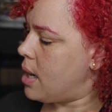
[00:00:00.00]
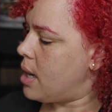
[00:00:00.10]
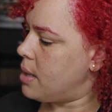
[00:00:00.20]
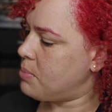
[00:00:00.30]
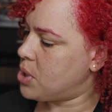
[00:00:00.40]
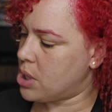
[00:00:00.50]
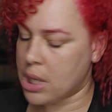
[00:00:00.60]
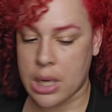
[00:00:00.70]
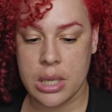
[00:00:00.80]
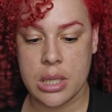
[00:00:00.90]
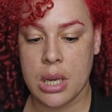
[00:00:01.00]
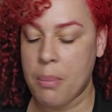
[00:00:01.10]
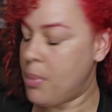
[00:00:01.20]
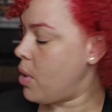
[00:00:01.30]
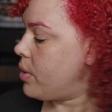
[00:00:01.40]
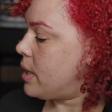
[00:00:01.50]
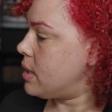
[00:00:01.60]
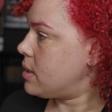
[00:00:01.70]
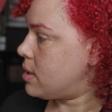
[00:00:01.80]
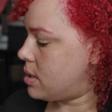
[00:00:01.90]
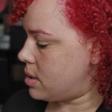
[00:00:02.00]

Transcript: I'm just going to dump all this